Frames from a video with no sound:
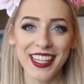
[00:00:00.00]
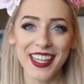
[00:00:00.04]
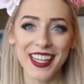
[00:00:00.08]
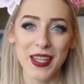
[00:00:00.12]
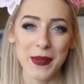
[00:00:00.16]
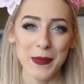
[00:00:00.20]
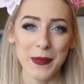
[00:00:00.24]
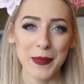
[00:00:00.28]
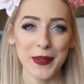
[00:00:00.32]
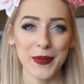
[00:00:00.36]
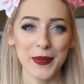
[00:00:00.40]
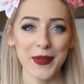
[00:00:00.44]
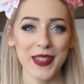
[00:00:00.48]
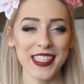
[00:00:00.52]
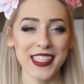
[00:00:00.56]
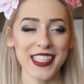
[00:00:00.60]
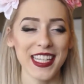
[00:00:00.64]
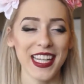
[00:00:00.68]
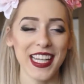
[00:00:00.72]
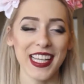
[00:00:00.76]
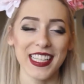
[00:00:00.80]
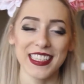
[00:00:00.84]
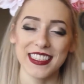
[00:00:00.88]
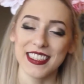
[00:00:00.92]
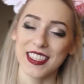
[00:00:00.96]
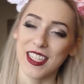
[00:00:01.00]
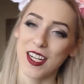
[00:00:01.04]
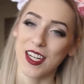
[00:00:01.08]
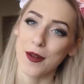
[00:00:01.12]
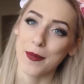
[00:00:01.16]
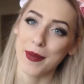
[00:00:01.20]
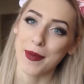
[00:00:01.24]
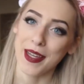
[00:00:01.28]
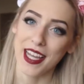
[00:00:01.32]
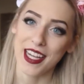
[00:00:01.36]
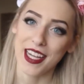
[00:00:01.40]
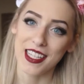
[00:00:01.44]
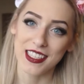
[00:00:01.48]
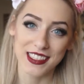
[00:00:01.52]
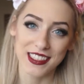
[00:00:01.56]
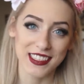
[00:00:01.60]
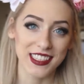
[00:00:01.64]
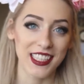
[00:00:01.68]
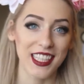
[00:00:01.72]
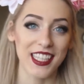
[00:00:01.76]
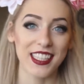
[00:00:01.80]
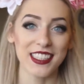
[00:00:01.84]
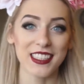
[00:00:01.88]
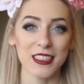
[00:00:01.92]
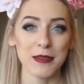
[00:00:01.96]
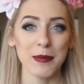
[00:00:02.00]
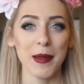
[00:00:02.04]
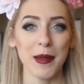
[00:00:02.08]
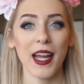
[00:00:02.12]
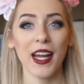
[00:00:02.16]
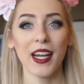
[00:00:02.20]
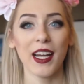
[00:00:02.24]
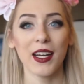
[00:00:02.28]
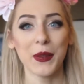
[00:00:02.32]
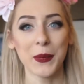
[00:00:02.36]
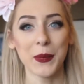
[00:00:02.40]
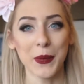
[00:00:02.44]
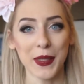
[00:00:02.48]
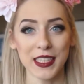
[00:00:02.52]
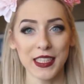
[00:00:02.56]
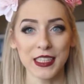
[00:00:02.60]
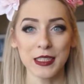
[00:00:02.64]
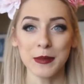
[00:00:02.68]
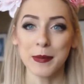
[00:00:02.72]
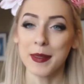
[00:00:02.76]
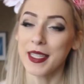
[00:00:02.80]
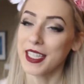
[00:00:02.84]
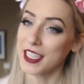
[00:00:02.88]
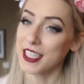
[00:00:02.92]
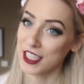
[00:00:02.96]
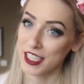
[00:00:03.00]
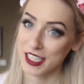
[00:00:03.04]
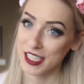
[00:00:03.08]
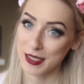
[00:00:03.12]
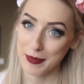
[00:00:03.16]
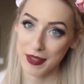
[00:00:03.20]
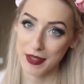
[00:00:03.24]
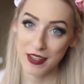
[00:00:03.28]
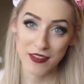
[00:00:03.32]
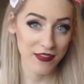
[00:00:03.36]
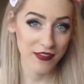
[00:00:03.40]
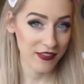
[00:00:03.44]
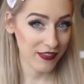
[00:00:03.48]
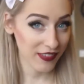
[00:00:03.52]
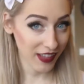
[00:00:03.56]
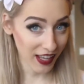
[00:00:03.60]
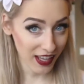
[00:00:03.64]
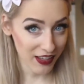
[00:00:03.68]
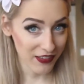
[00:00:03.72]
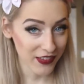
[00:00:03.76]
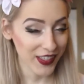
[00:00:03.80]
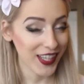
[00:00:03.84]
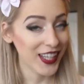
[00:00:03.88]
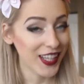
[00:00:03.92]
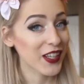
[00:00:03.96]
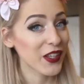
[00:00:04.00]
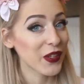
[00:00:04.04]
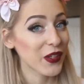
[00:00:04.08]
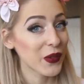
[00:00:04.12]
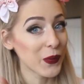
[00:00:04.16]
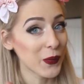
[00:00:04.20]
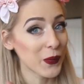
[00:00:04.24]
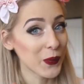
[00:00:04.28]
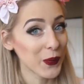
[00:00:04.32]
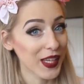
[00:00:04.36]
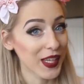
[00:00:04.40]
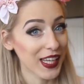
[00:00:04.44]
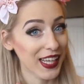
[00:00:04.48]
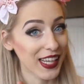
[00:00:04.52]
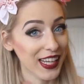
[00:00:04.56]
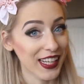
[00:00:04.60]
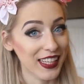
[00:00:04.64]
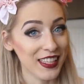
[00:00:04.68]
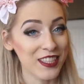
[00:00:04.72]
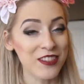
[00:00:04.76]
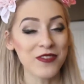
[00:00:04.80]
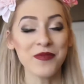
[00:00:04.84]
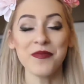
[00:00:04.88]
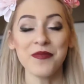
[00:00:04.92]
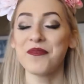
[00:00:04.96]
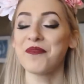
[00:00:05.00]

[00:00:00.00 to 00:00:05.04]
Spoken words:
The blue ones I like to call my Elsa inspired ones because she's my favorite queen.